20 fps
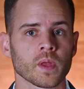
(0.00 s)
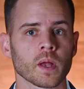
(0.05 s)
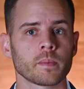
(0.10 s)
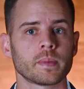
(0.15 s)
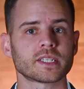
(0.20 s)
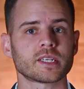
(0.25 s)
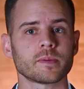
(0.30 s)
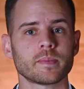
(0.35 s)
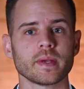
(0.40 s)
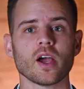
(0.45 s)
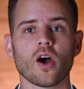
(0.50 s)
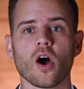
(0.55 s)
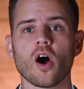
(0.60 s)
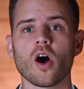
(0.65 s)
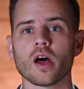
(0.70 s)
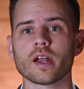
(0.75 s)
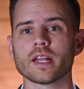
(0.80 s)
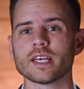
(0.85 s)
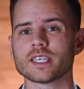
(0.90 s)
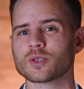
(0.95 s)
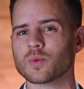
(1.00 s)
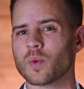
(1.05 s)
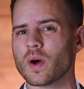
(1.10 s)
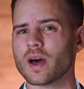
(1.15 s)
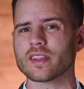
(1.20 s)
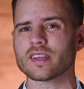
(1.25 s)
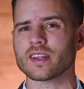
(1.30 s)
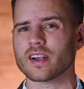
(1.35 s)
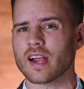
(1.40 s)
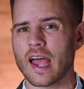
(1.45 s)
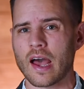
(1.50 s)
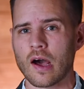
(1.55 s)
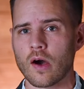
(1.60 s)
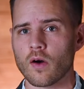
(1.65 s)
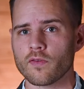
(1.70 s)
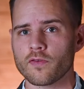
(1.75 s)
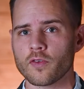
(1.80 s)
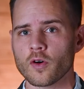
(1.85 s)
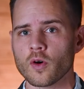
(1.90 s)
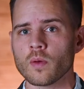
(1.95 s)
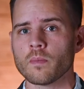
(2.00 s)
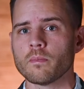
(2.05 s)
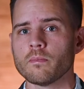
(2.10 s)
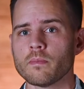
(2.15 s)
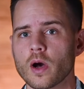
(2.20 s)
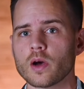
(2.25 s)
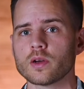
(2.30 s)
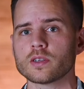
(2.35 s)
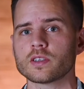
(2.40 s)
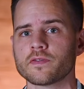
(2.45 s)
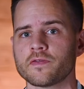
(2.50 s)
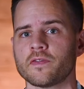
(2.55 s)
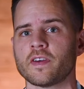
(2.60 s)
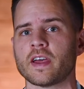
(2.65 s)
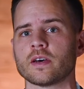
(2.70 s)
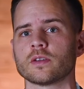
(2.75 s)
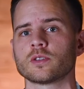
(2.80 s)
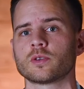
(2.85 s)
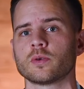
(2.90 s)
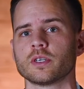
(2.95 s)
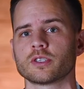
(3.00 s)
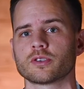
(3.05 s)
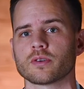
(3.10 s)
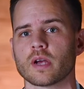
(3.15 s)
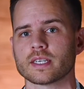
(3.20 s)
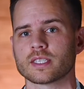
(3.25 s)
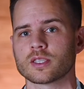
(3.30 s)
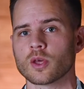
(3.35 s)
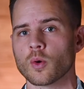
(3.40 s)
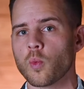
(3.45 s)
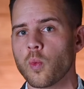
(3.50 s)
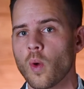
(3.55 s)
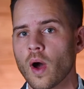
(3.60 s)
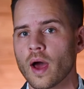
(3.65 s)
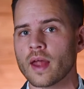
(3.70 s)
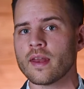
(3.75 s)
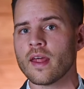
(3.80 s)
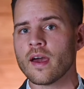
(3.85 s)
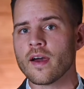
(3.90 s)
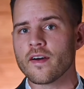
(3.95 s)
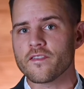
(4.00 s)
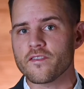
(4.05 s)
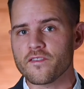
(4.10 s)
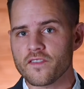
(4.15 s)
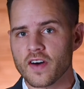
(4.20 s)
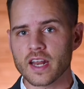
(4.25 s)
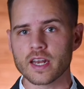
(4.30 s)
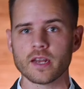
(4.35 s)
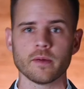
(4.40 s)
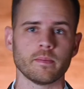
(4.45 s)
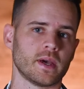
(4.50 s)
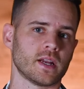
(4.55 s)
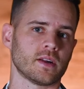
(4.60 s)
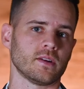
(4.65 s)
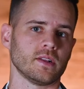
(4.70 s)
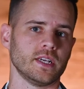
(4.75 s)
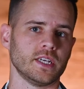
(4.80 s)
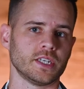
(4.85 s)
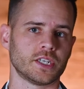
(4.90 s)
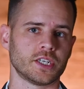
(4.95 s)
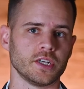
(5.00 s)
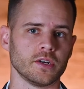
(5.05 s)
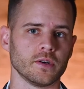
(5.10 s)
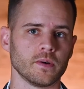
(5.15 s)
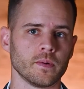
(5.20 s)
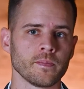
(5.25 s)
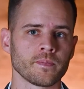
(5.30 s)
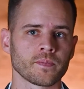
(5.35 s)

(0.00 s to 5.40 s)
But to be honest, while they're helpful, most fail to address the one fundamental issue